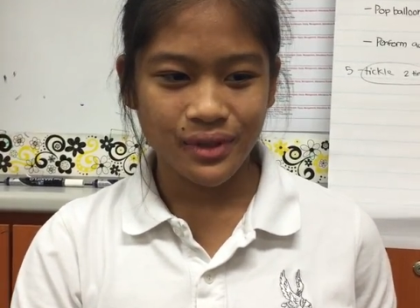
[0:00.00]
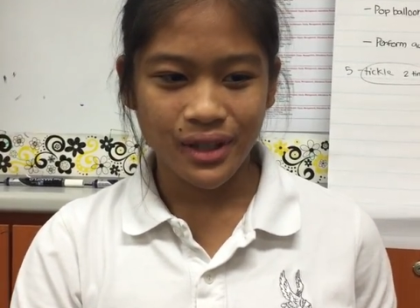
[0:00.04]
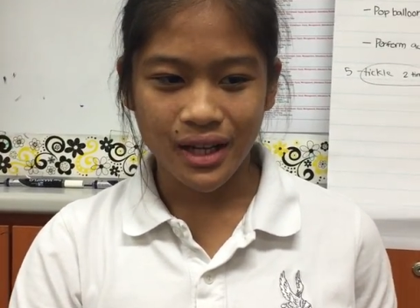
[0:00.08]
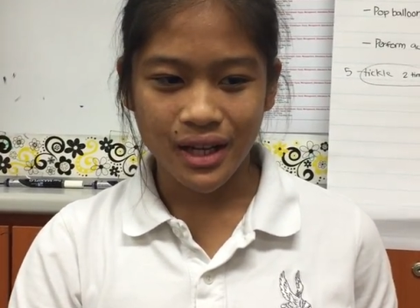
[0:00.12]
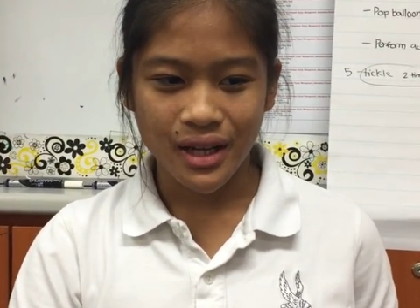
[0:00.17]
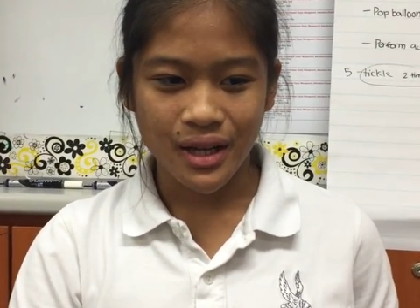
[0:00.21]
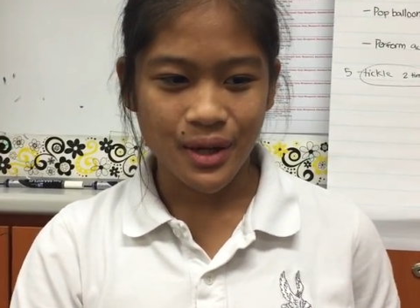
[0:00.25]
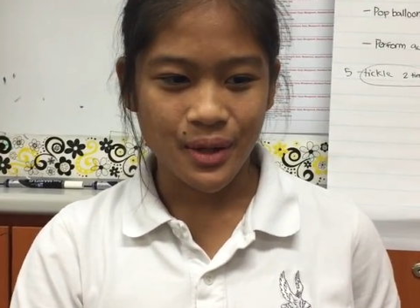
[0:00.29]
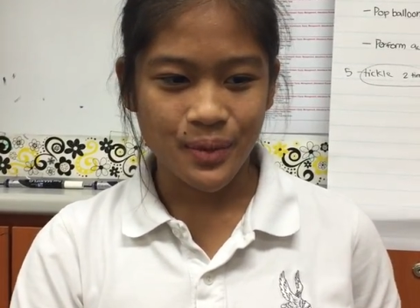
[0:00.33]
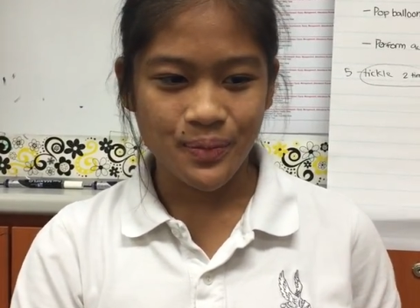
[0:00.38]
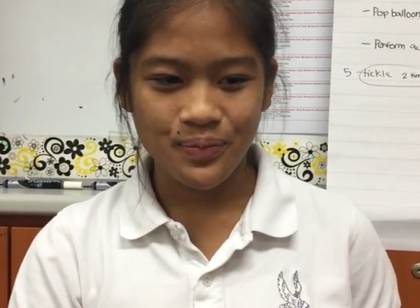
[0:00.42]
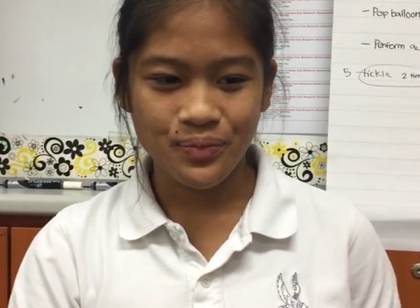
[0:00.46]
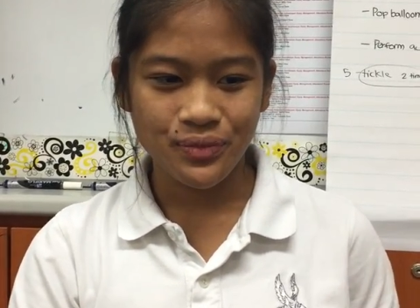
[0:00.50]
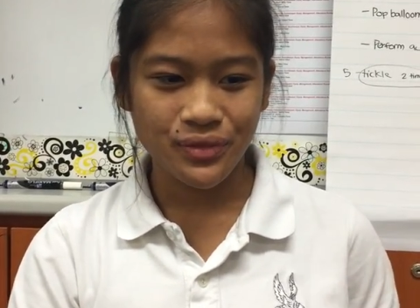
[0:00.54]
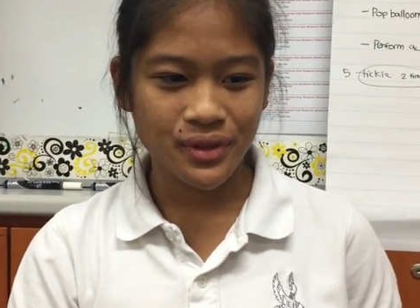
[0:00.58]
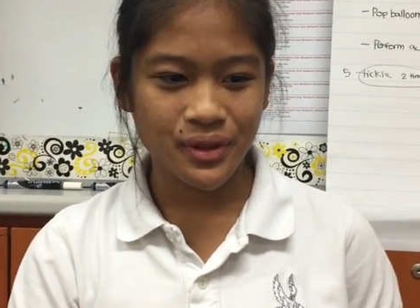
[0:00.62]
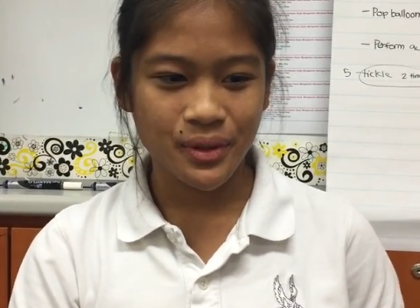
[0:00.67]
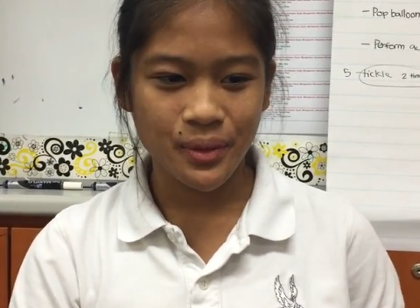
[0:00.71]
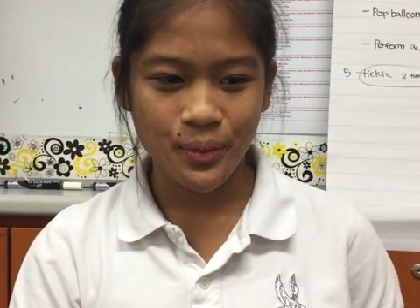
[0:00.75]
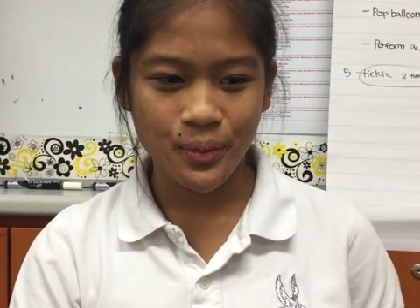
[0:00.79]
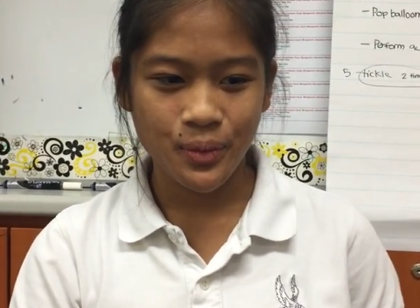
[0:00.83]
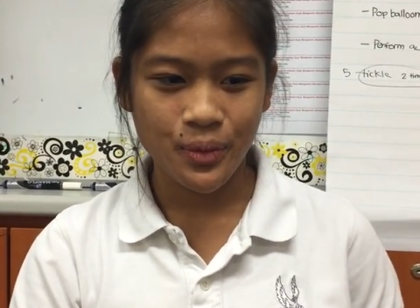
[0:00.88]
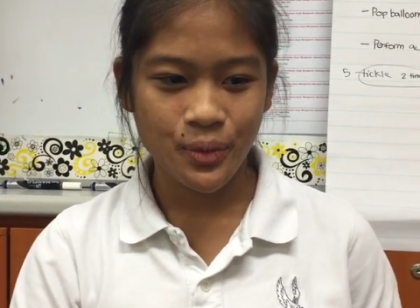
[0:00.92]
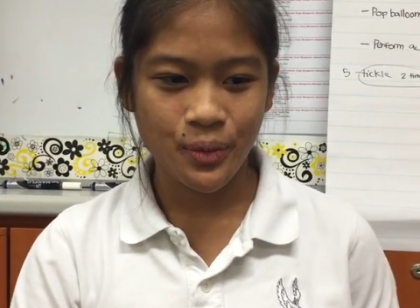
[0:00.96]

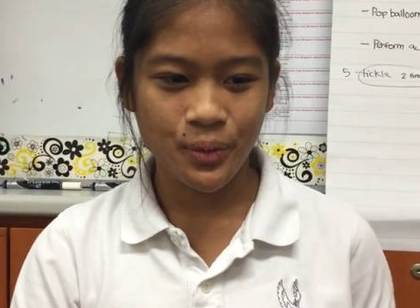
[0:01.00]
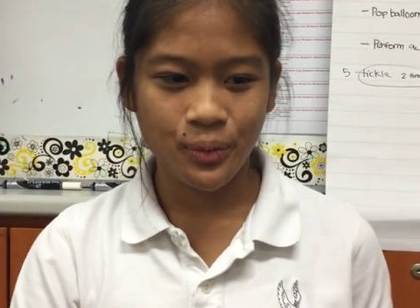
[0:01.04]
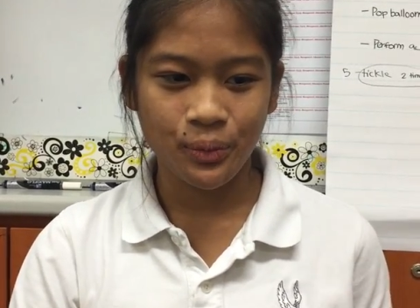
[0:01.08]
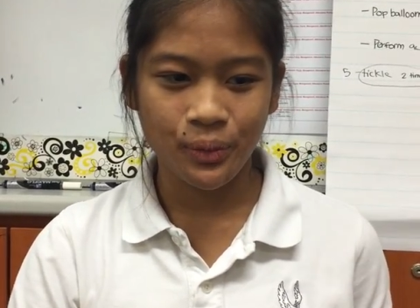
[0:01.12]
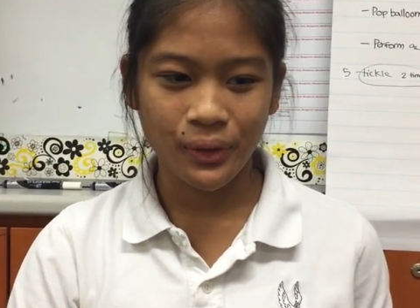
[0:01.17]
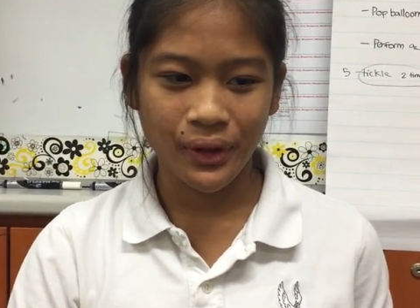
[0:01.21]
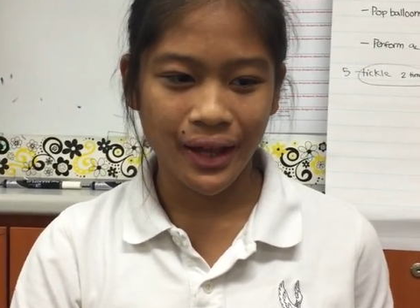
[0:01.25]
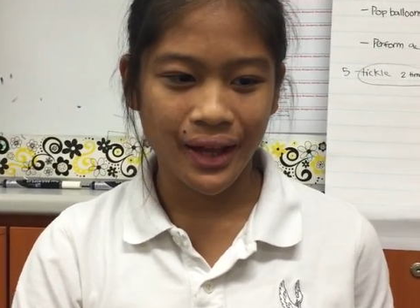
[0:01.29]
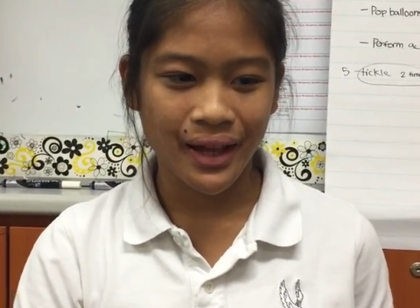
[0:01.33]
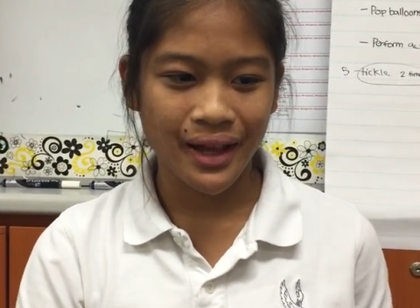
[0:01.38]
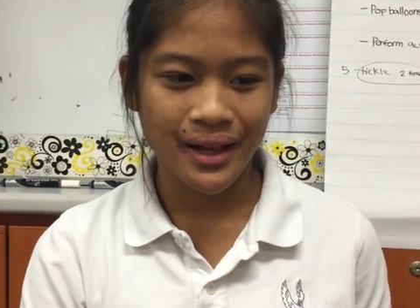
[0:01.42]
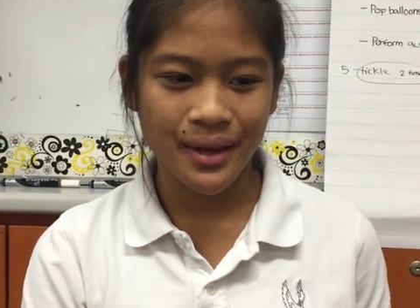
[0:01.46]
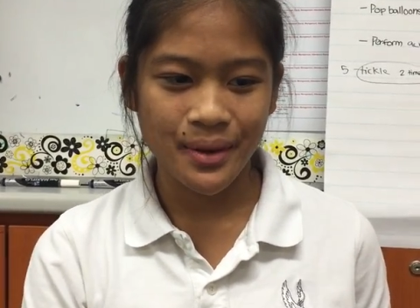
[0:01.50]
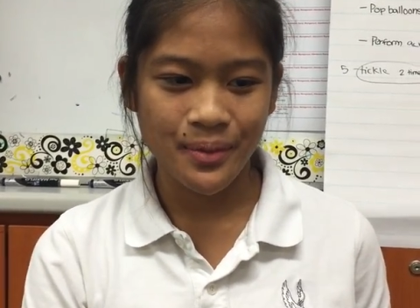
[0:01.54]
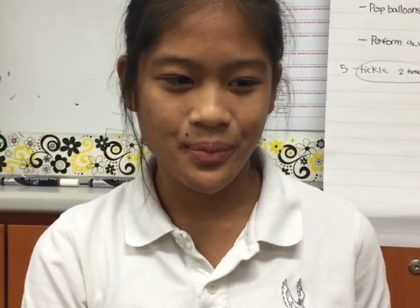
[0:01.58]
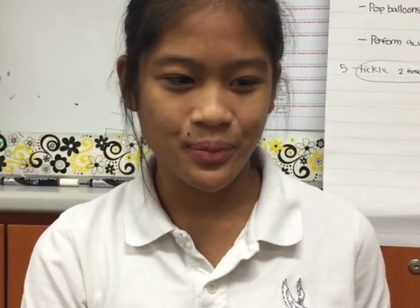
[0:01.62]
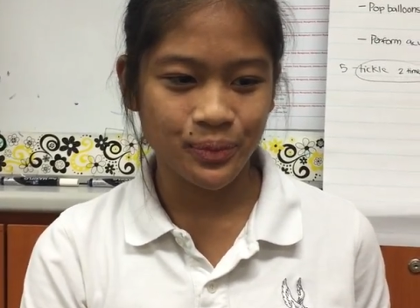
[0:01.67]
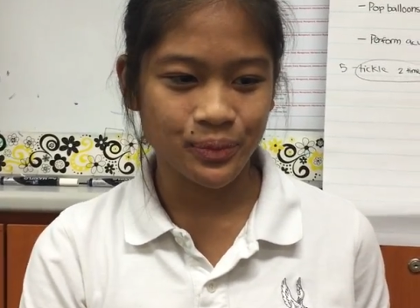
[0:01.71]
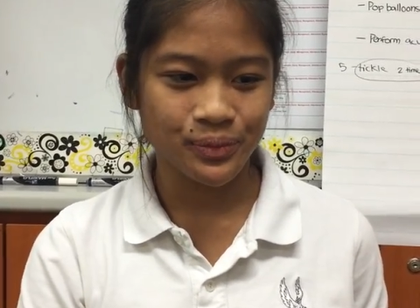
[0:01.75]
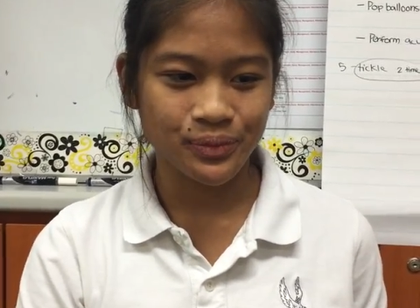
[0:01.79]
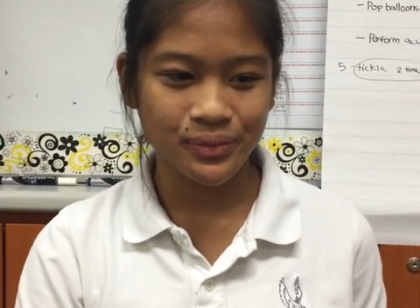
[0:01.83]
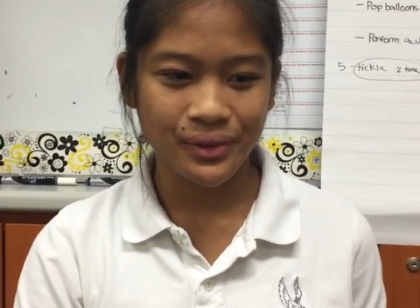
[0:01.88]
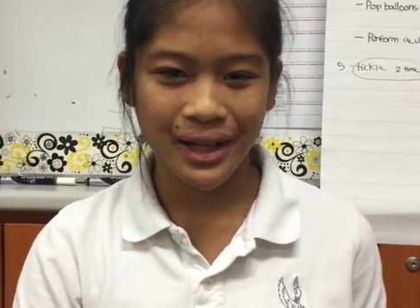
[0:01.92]
um,